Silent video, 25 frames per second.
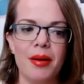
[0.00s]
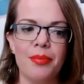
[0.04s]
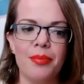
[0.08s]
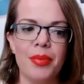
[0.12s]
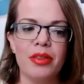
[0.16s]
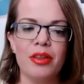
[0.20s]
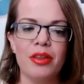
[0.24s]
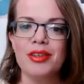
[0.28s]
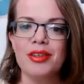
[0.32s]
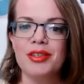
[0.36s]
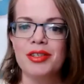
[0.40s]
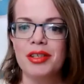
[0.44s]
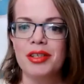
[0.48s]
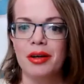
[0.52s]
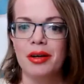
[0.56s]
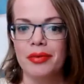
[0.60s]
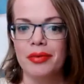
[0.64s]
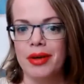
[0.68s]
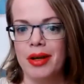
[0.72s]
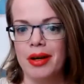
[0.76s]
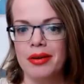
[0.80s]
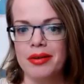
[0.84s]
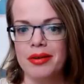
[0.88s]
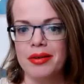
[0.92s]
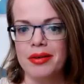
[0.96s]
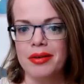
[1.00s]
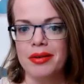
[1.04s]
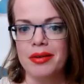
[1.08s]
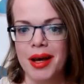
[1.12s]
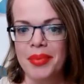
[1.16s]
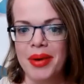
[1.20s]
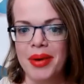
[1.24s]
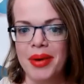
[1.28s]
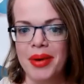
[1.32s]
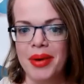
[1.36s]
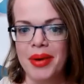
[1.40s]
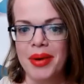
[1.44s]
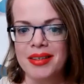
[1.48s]
their self-care is
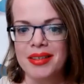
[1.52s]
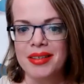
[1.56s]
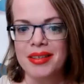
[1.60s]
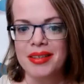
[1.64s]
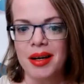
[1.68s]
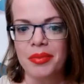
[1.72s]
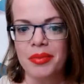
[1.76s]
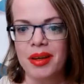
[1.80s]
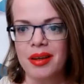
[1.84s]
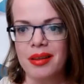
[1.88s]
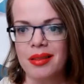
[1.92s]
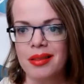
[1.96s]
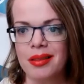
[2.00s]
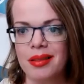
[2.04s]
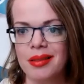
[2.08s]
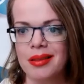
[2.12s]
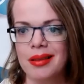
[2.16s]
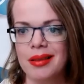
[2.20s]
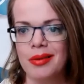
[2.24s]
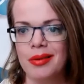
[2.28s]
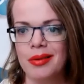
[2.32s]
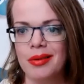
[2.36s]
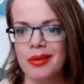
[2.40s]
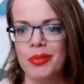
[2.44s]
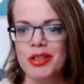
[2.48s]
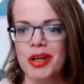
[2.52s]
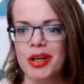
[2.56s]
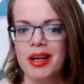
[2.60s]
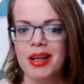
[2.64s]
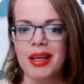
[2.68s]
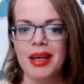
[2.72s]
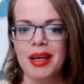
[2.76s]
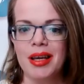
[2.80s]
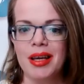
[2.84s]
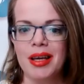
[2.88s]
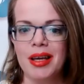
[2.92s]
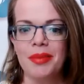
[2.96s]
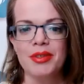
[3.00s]
iPad time. Like, we try to
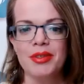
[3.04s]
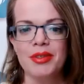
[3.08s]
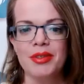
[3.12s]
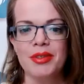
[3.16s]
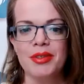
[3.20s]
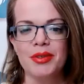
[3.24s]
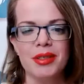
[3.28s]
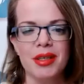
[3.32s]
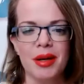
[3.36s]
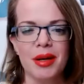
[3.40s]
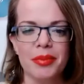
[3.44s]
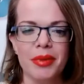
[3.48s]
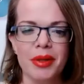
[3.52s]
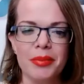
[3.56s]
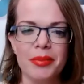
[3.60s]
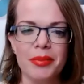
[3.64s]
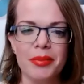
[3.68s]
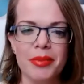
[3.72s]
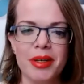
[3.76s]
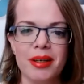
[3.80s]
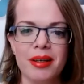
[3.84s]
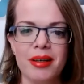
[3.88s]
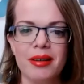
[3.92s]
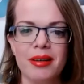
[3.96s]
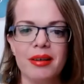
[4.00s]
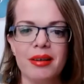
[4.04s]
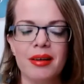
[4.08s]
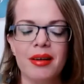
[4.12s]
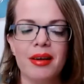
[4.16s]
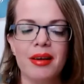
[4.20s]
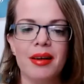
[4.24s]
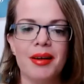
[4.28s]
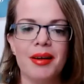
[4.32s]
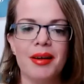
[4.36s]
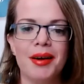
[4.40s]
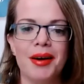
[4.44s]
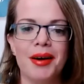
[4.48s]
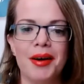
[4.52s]
keep the screen time limited.
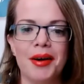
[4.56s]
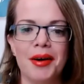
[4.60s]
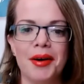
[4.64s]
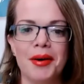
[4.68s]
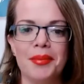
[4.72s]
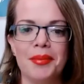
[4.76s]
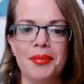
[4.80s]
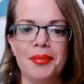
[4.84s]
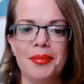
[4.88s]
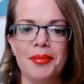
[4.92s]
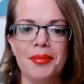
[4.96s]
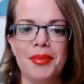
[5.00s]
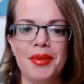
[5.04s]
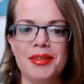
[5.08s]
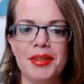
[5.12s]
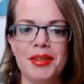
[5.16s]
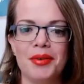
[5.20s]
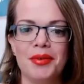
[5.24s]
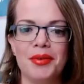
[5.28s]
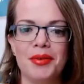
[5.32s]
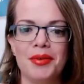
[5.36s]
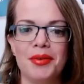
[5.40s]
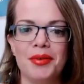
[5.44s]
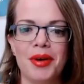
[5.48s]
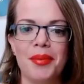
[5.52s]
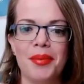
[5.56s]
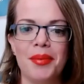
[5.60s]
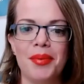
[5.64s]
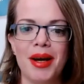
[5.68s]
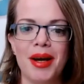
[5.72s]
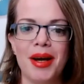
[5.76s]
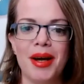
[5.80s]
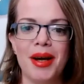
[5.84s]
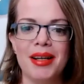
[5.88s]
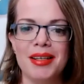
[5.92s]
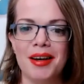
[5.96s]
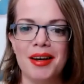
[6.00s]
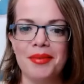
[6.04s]
And so
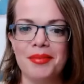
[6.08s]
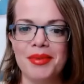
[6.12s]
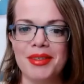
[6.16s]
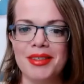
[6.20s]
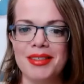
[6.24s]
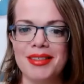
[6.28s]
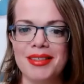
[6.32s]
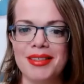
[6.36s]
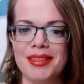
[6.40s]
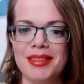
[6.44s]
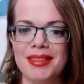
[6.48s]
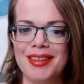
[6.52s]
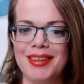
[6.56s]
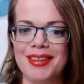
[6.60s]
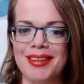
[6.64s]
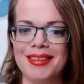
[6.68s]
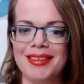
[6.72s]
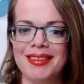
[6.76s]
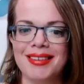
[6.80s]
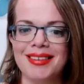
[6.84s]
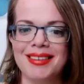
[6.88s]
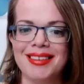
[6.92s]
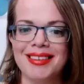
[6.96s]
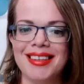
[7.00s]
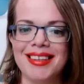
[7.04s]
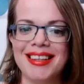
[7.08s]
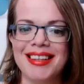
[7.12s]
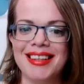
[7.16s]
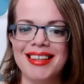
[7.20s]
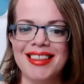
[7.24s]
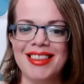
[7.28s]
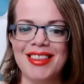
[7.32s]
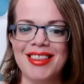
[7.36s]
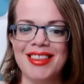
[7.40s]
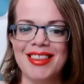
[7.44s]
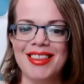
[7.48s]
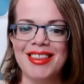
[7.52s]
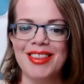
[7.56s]
iPad time is their
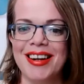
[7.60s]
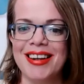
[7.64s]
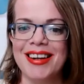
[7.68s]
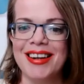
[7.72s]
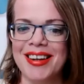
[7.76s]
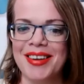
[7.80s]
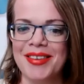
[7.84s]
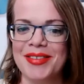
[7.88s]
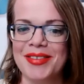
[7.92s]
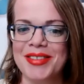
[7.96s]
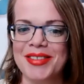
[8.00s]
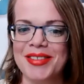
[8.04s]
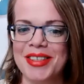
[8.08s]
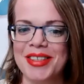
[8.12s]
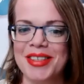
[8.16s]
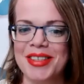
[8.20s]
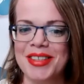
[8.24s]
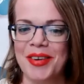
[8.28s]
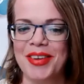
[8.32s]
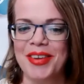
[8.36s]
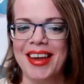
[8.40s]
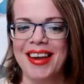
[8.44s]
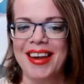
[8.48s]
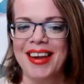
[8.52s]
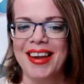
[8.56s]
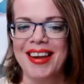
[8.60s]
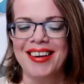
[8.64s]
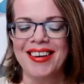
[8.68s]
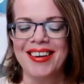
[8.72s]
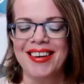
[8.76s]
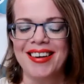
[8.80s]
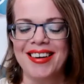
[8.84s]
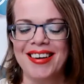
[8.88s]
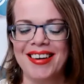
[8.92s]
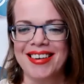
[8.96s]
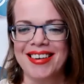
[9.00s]
their idea of self-care.